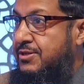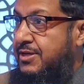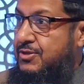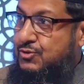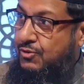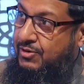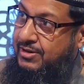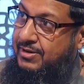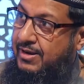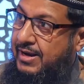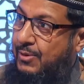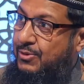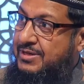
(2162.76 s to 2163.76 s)
say, sorry,
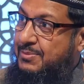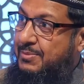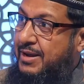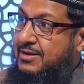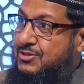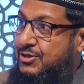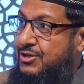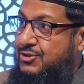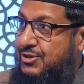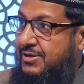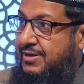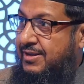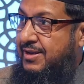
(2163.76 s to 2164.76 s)
I want a male
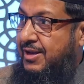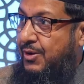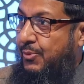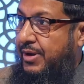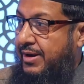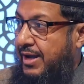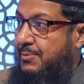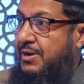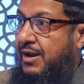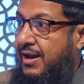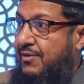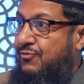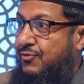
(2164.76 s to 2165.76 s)
surgeon when I'm in a
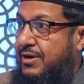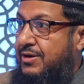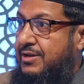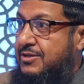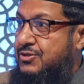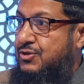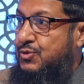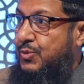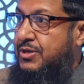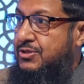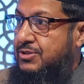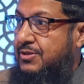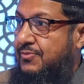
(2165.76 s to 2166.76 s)
life-threatening
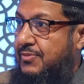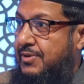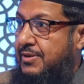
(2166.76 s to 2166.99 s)
situation?